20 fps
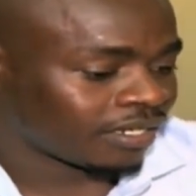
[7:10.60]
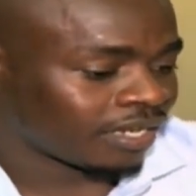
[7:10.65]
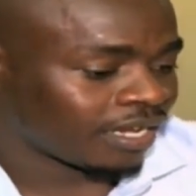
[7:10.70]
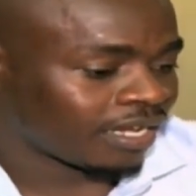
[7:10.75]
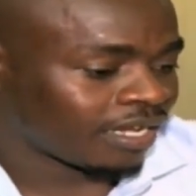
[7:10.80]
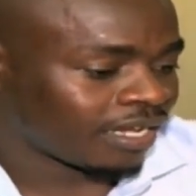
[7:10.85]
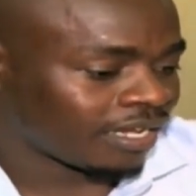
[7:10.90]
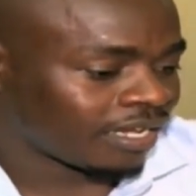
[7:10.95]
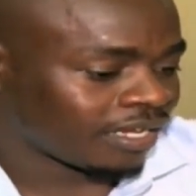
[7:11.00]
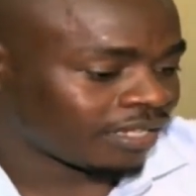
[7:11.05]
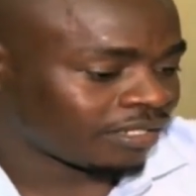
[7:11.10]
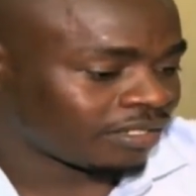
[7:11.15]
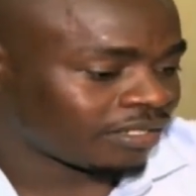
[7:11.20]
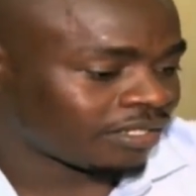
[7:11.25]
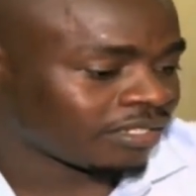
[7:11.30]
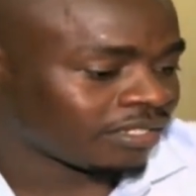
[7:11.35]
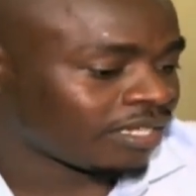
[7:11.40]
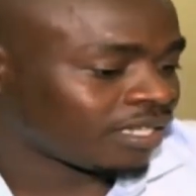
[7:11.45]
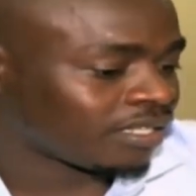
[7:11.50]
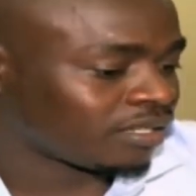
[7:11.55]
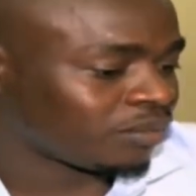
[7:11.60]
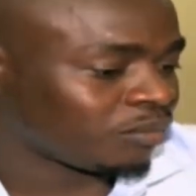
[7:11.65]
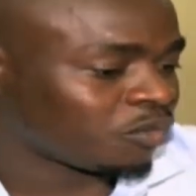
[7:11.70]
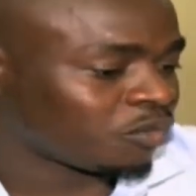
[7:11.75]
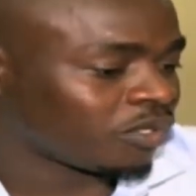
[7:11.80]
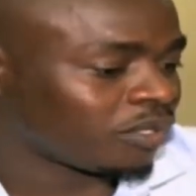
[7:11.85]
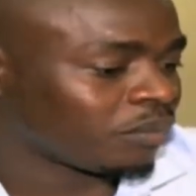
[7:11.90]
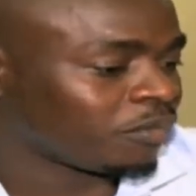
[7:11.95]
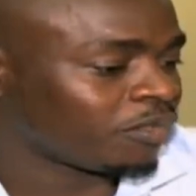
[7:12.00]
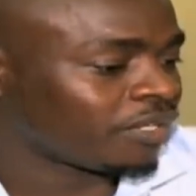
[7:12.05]
I just asked him
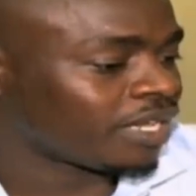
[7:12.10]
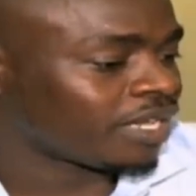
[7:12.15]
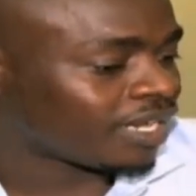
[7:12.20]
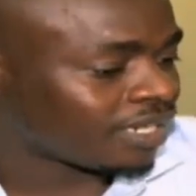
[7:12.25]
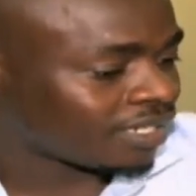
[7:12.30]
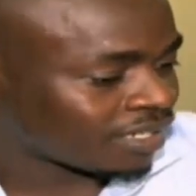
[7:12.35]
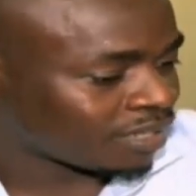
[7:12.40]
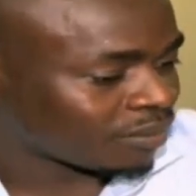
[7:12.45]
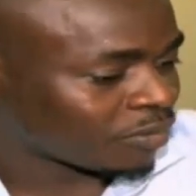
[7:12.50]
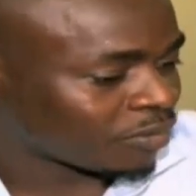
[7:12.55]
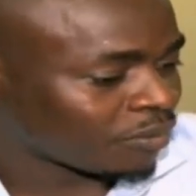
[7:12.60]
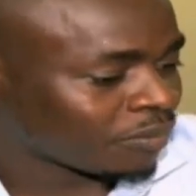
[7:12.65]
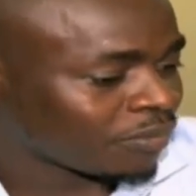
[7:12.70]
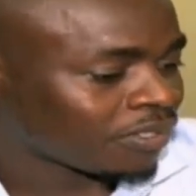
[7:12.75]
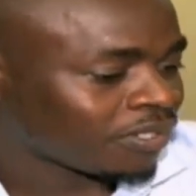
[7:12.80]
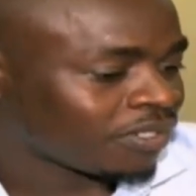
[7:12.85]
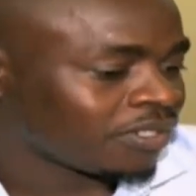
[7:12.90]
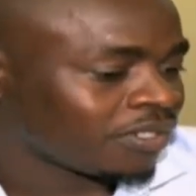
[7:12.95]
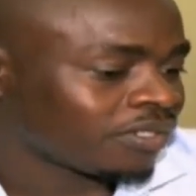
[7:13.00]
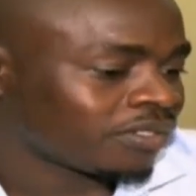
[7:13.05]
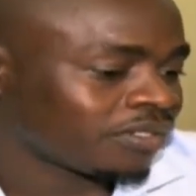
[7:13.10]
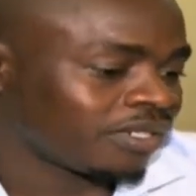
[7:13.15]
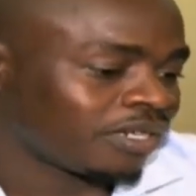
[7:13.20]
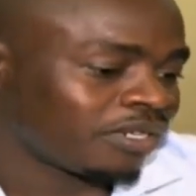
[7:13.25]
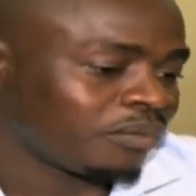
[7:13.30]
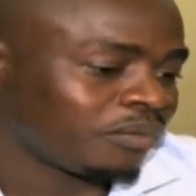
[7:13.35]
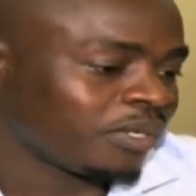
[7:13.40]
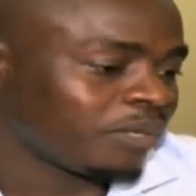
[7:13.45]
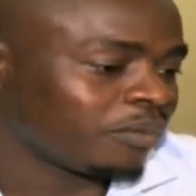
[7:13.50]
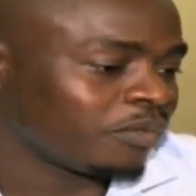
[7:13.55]
to help me with 100 bob so that
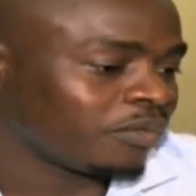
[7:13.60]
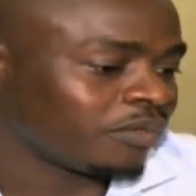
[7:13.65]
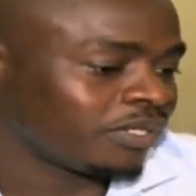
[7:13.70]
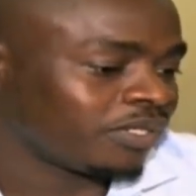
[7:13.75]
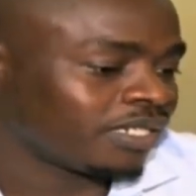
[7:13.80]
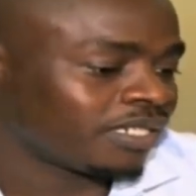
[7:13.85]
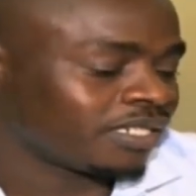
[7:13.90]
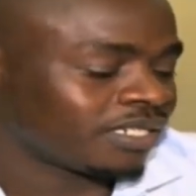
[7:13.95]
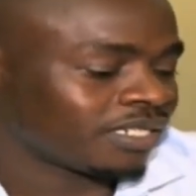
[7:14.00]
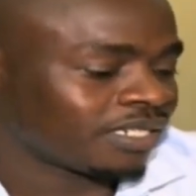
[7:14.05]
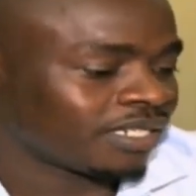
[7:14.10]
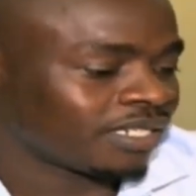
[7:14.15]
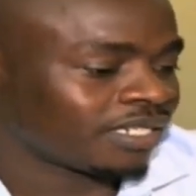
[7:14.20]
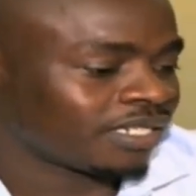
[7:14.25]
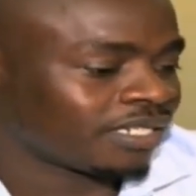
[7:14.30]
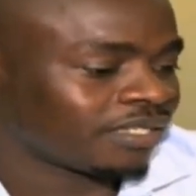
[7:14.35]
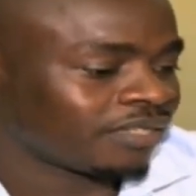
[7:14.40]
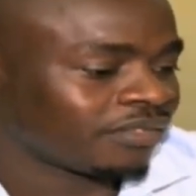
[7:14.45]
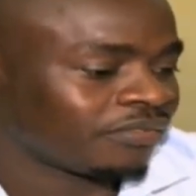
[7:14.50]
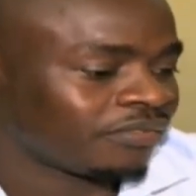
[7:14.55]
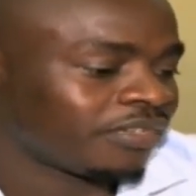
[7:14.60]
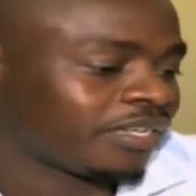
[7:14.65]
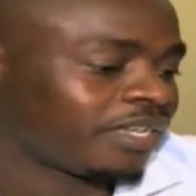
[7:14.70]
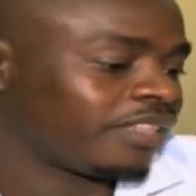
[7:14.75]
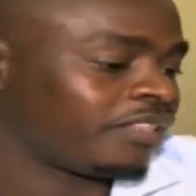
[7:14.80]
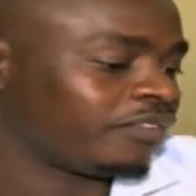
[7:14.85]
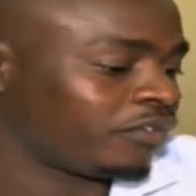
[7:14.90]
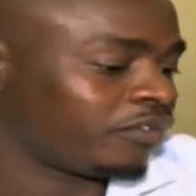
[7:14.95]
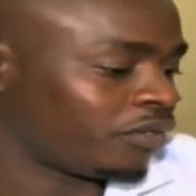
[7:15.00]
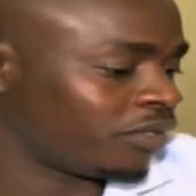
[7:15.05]
I'd be able to get fare
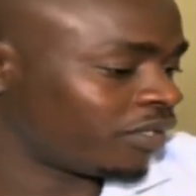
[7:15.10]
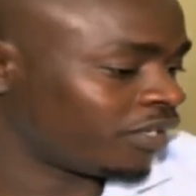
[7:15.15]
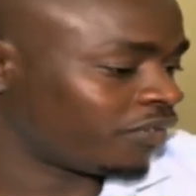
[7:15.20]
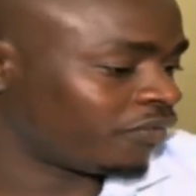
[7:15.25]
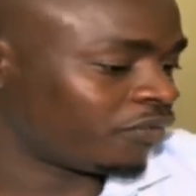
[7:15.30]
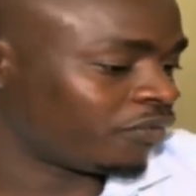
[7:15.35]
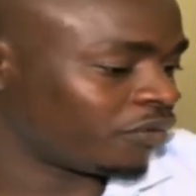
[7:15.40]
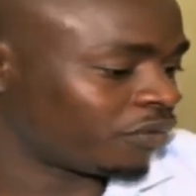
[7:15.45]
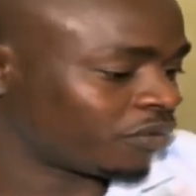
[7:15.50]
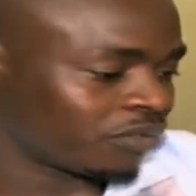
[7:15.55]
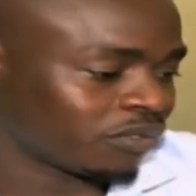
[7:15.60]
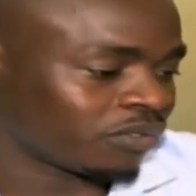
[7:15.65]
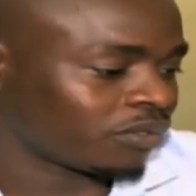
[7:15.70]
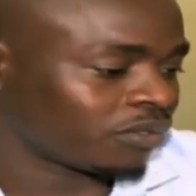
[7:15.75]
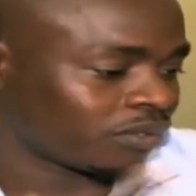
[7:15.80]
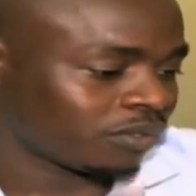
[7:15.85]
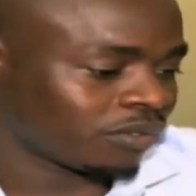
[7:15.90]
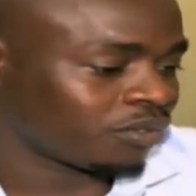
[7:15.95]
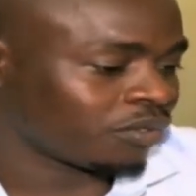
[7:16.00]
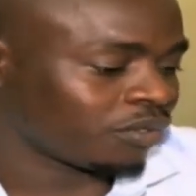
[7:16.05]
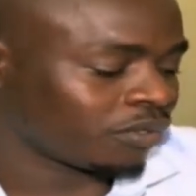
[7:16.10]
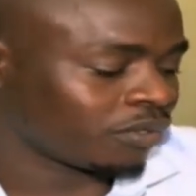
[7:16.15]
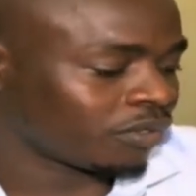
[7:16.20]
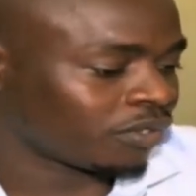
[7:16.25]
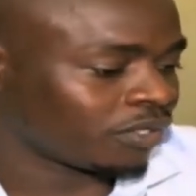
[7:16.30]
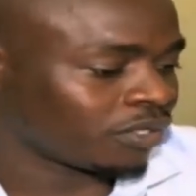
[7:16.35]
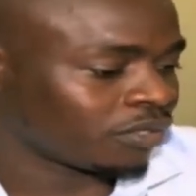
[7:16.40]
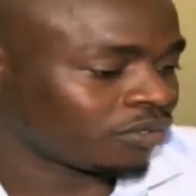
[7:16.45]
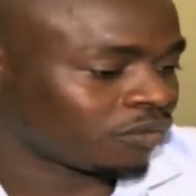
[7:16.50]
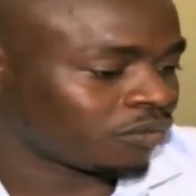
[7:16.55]
the following day for,
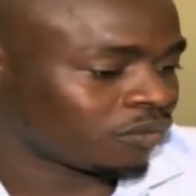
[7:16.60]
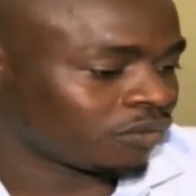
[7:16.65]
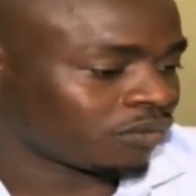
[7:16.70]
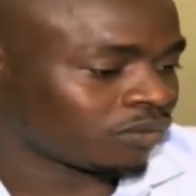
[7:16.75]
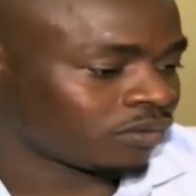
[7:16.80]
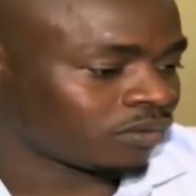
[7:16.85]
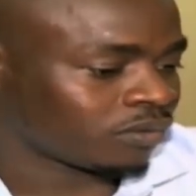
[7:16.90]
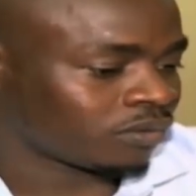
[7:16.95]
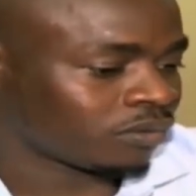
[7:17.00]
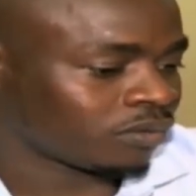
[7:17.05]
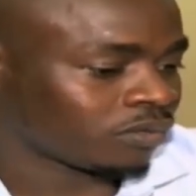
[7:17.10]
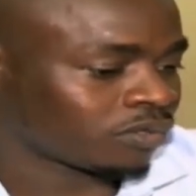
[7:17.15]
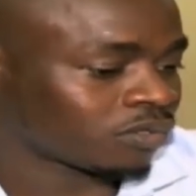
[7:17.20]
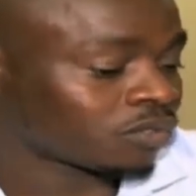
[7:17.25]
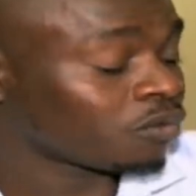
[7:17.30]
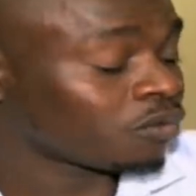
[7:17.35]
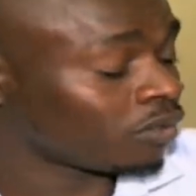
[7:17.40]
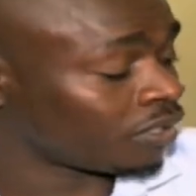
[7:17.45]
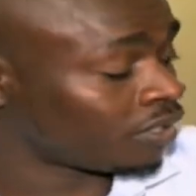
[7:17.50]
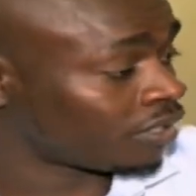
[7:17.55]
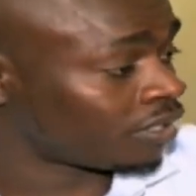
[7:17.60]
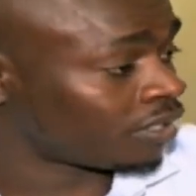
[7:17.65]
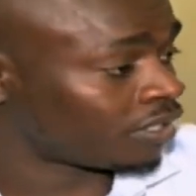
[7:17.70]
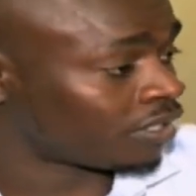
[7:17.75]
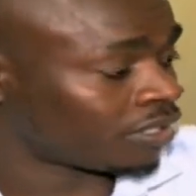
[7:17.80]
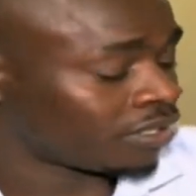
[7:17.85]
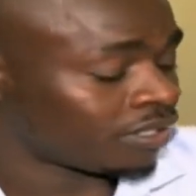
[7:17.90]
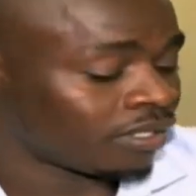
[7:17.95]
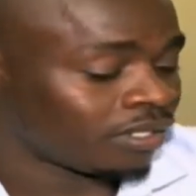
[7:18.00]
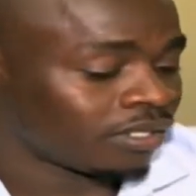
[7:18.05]
going to school.
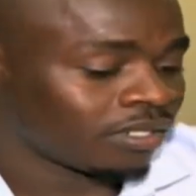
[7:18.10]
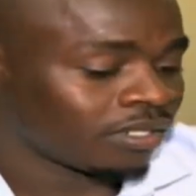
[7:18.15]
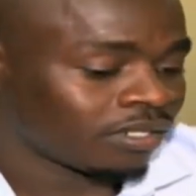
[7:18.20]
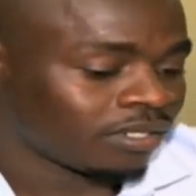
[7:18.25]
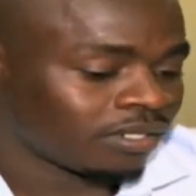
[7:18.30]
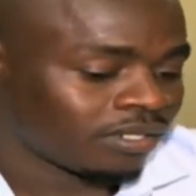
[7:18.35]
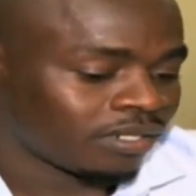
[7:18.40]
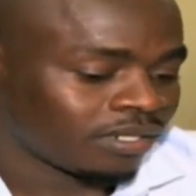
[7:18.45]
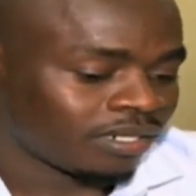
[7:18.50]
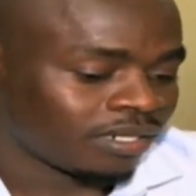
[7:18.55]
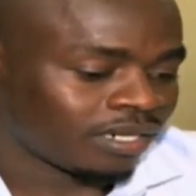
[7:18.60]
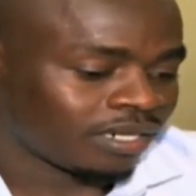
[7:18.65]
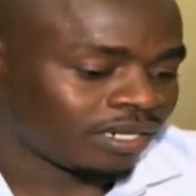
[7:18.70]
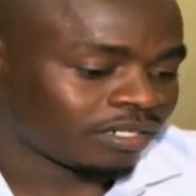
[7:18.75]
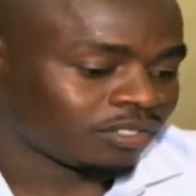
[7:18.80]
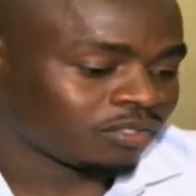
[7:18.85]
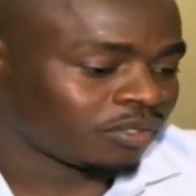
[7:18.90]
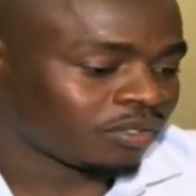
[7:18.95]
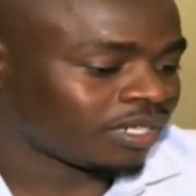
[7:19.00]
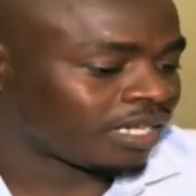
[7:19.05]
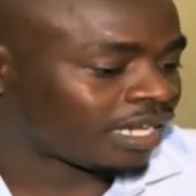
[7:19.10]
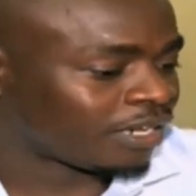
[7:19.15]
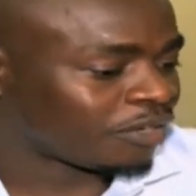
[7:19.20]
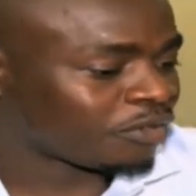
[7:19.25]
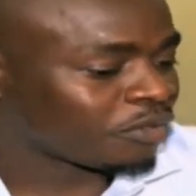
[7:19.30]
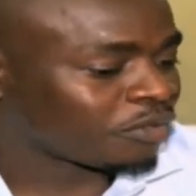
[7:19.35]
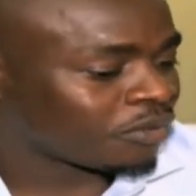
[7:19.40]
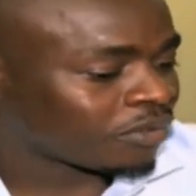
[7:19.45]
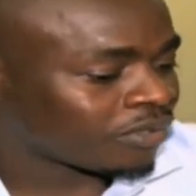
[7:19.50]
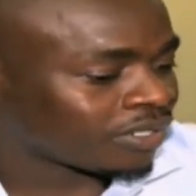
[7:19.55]
I
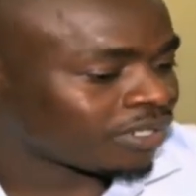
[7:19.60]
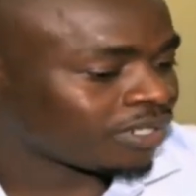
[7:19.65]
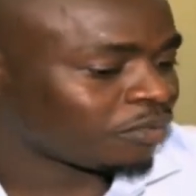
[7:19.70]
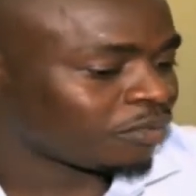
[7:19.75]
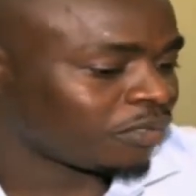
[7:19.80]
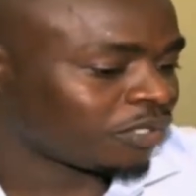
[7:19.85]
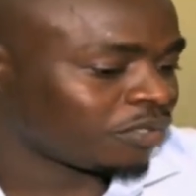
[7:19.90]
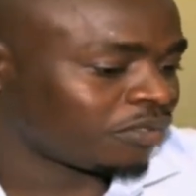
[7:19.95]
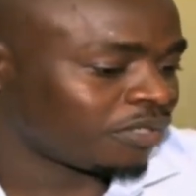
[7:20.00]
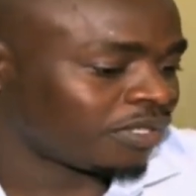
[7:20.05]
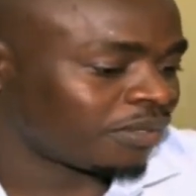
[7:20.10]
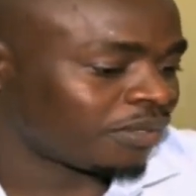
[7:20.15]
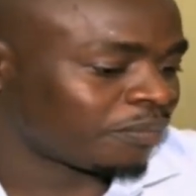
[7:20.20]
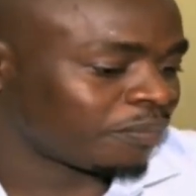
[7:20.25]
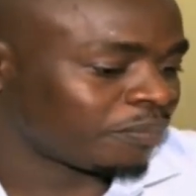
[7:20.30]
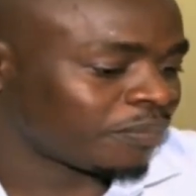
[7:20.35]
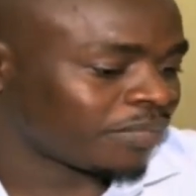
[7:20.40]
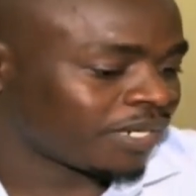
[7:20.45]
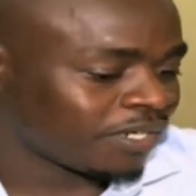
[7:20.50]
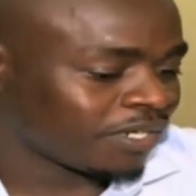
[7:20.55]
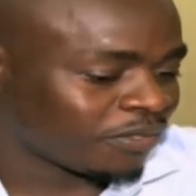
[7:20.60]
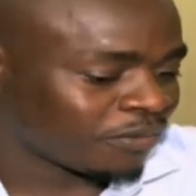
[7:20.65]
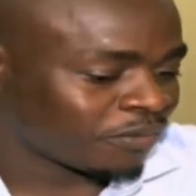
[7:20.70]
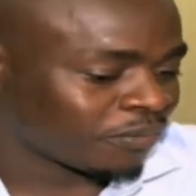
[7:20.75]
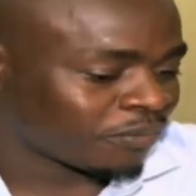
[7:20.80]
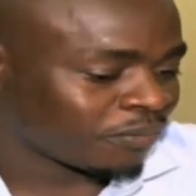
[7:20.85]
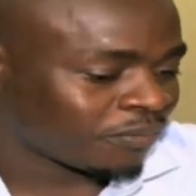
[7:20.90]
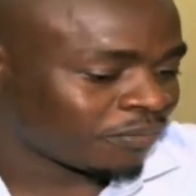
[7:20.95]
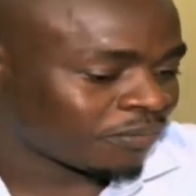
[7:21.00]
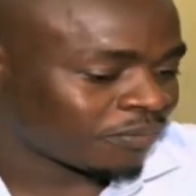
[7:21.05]
don't know, Eric went to the
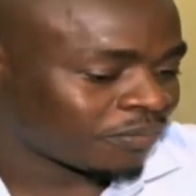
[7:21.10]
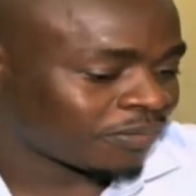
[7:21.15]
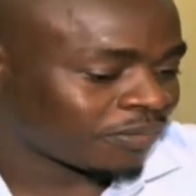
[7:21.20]
bedroom.